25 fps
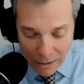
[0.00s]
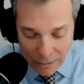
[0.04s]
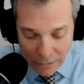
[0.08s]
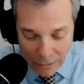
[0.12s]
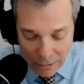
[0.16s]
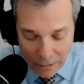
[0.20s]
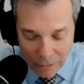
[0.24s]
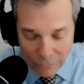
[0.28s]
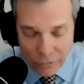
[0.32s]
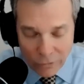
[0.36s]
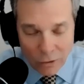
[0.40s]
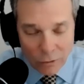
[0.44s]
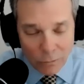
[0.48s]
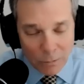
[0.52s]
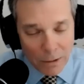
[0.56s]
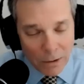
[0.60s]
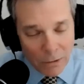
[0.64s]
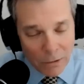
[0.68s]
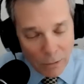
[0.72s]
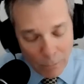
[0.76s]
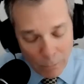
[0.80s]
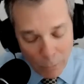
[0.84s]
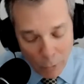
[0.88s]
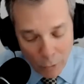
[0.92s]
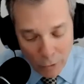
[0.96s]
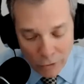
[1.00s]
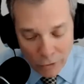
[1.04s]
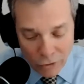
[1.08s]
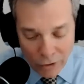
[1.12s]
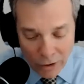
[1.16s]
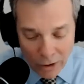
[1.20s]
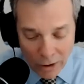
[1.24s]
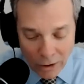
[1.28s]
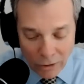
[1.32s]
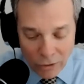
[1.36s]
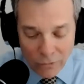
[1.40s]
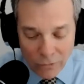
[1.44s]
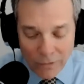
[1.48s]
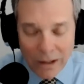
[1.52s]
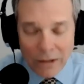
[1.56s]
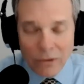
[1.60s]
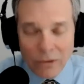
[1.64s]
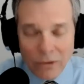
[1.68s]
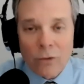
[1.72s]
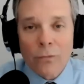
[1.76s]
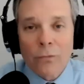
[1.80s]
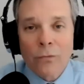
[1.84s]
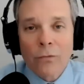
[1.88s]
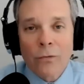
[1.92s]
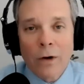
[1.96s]
on the board chair. You've got
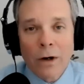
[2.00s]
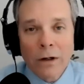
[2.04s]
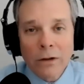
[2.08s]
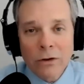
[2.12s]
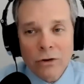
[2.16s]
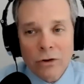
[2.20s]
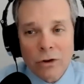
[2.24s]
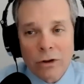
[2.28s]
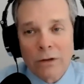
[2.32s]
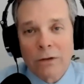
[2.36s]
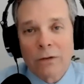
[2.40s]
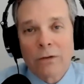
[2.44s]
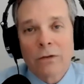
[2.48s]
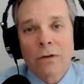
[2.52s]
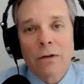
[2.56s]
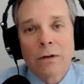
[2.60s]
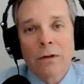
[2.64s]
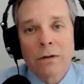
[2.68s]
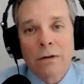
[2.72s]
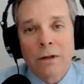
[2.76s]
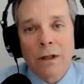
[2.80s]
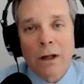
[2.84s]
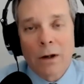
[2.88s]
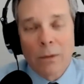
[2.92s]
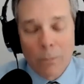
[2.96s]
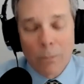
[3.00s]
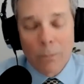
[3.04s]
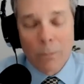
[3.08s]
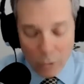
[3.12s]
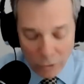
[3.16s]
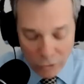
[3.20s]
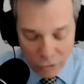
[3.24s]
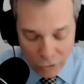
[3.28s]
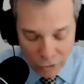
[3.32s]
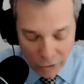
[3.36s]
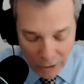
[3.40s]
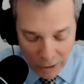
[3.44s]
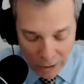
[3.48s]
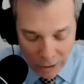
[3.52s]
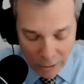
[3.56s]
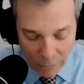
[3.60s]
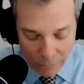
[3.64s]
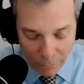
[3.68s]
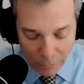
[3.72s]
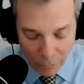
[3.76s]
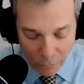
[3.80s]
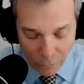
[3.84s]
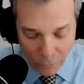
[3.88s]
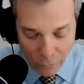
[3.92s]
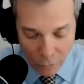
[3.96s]
the functions that a board chair
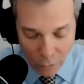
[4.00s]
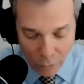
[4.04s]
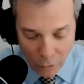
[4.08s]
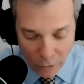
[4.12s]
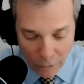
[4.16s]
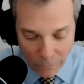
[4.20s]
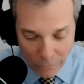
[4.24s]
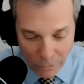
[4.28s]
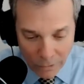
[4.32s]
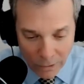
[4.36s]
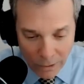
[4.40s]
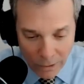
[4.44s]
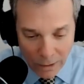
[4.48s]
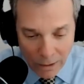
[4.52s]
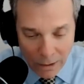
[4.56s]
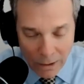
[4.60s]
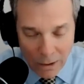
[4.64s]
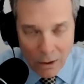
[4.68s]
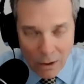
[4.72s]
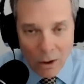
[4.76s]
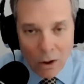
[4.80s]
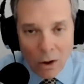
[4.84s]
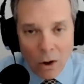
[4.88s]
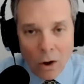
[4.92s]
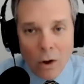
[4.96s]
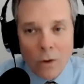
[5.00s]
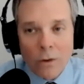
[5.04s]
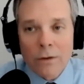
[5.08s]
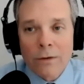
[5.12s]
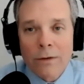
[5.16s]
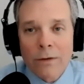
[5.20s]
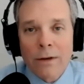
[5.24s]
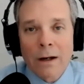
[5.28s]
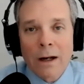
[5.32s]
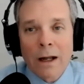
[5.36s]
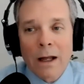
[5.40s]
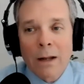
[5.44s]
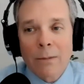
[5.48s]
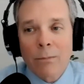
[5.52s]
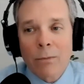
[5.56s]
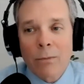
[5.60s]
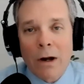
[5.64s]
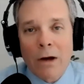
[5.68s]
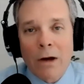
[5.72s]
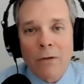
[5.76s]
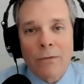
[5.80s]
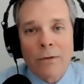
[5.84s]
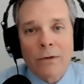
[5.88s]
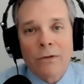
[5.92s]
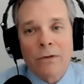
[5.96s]
performs, all in the
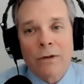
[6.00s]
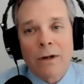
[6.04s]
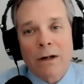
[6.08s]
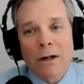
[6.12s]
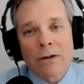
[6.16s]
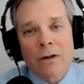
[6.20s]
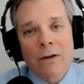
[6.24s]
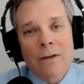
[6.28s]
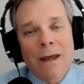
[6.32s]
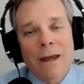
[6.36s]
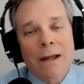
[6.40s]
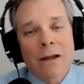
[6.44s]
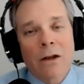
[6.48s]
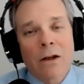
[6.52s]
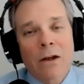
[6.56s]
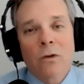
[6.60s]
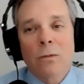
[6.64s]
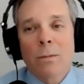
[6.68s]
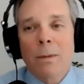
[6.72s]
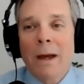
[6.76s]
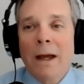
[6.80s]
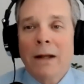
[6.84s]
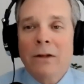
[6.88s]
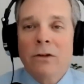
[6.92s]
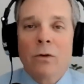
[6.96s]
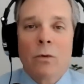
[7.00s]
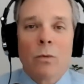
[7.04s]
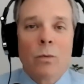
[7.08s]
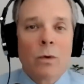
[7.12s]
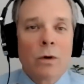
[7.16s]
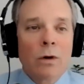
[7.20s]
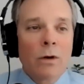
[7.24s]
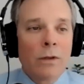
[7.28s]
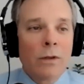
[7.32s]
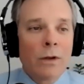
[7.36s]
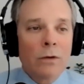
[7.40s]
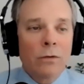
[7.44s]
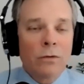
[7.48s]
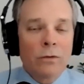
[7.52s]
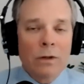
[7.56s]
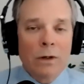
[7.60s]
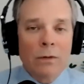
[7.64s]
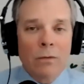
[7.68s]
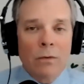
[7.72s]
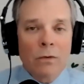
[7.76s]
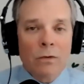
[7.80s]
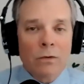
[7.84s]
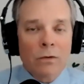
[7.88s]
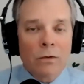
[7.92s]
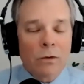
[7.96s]
nonprofit sector. And that goes back to what are those
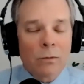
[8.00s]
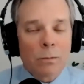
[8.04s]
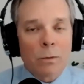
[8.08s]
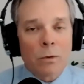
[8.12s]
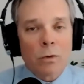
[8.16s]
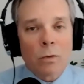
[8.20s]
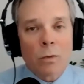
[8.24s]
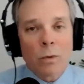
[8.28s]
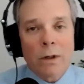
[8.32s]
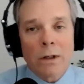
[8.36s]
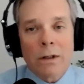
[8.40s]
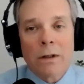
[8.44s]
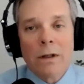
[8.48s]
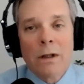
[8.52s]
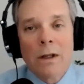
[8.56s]
differences between